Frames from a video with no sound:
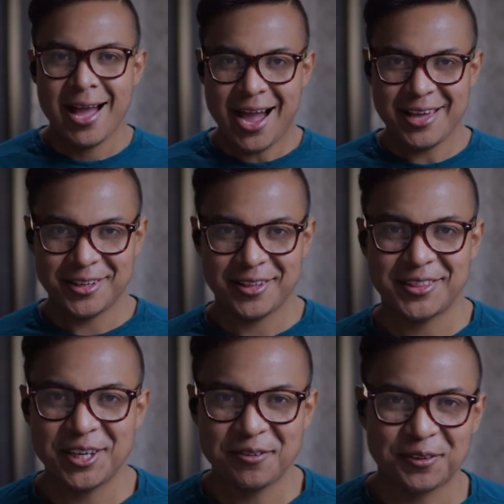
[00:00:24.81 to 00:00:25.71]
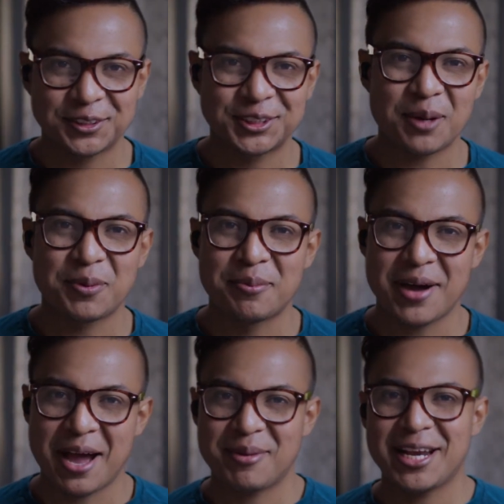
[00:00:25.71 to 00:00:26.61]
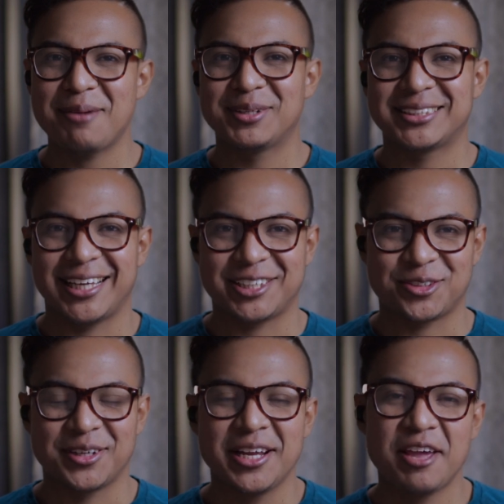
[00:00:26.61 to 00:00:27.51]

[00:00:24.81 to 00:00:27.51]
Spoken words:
Hi there, thank you for stopping by. My name is Hector.